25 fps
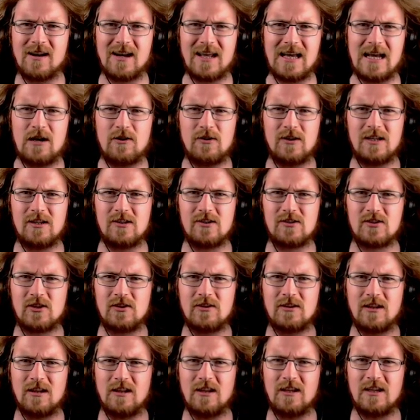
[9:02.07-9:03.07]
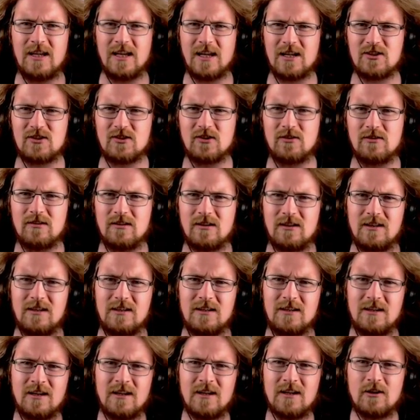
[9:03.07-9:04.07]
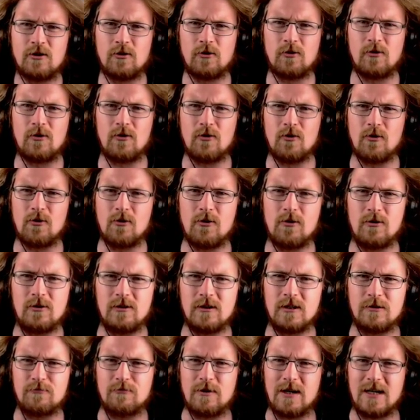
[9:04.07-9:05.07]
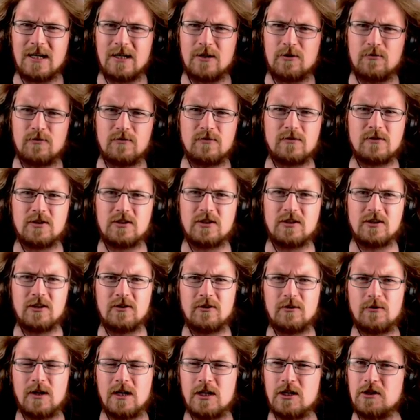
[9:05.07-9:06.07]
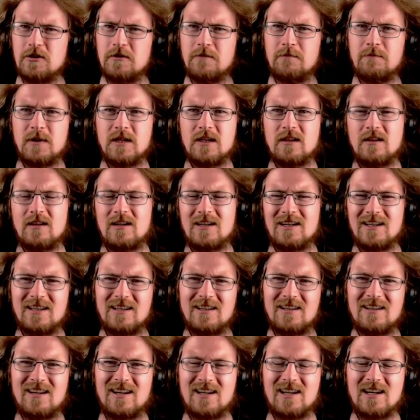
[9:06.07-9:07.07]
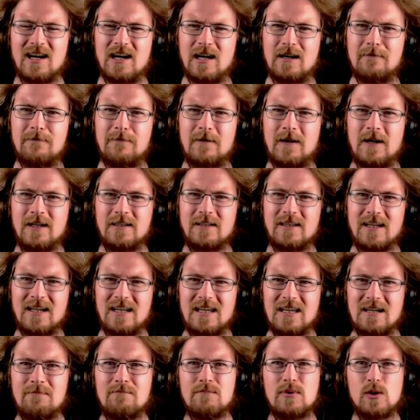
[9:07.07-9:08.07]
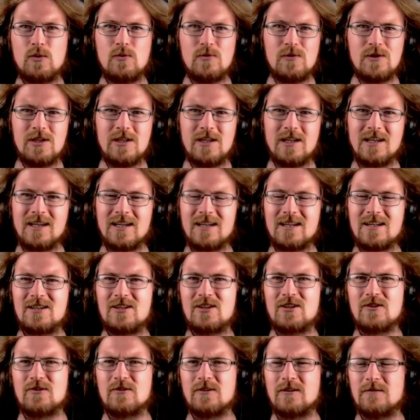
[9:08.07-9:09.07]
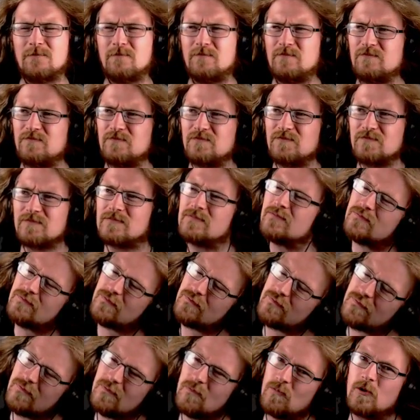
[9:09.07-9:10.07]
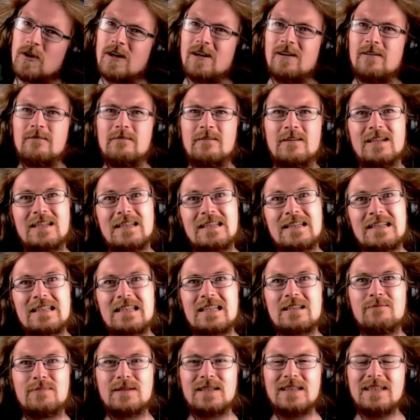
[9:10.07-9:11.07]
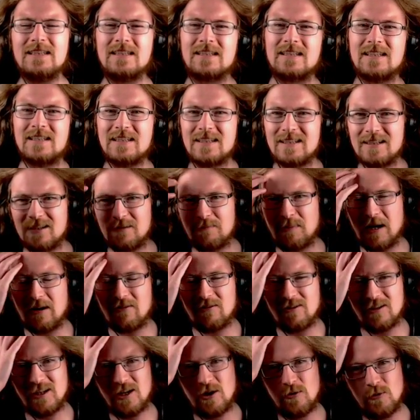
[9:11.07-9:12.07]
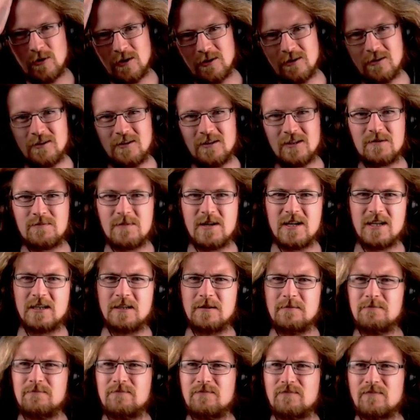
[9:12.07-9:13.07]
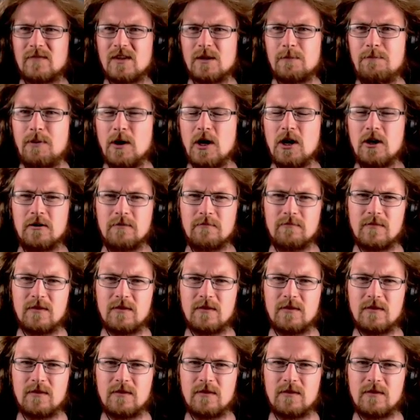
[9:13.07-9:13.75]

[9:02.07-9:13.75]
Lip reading: out, internally, externally, all around, you know? And you've been like, I can't find any ambrosia to get to where I need to be. Parallel worlds, mainly. But...